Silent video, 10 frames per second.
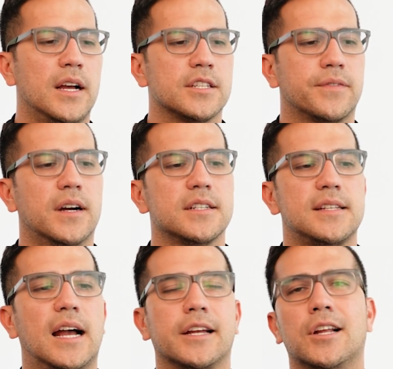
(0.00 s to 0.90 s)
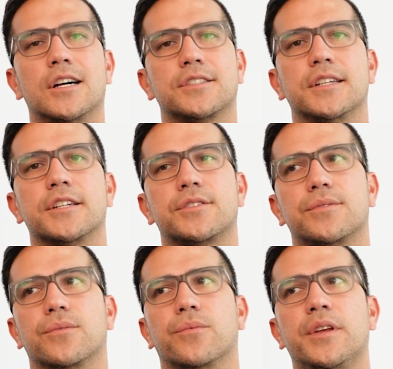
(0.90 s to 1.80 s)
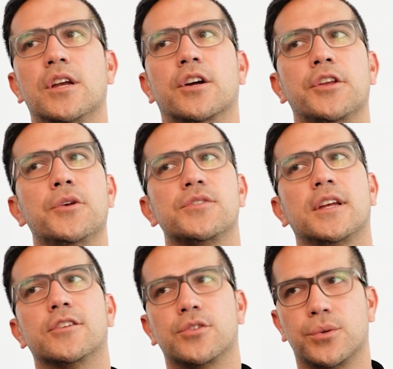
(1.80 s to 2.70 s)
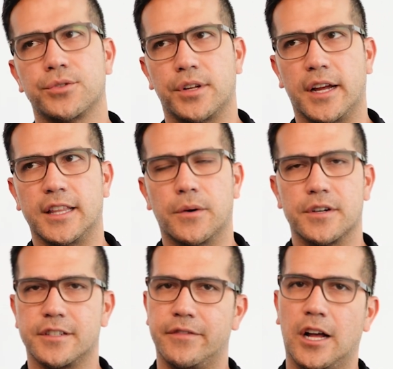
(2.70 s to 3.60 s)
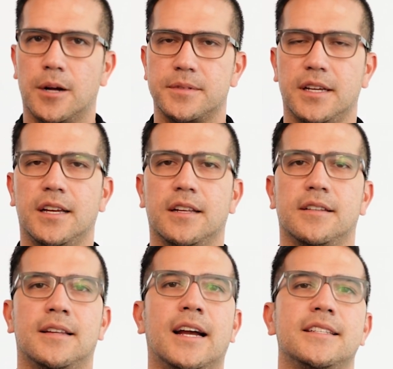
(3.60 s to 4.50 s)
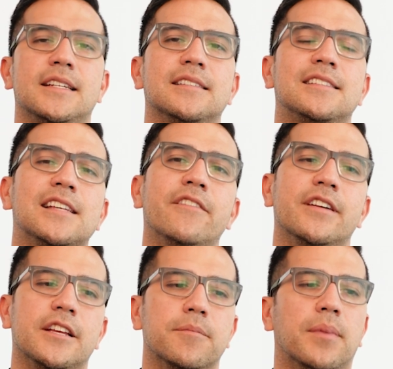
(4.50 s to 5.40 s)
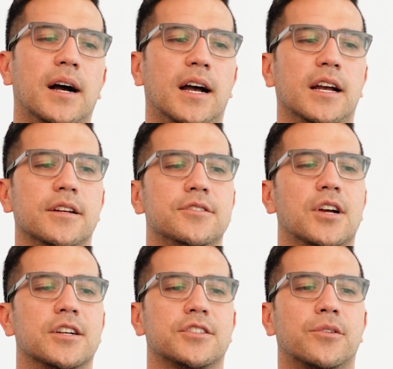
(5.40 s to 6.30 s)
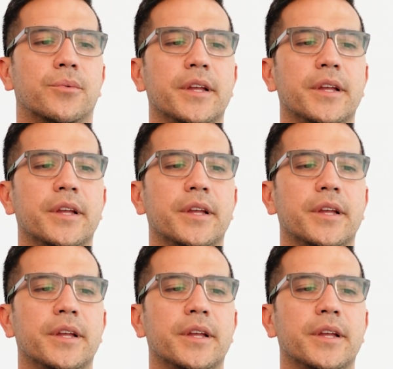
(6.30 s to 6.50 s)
as far as diagnostics, we are using a tool today that was developed in 1970 by Johnson and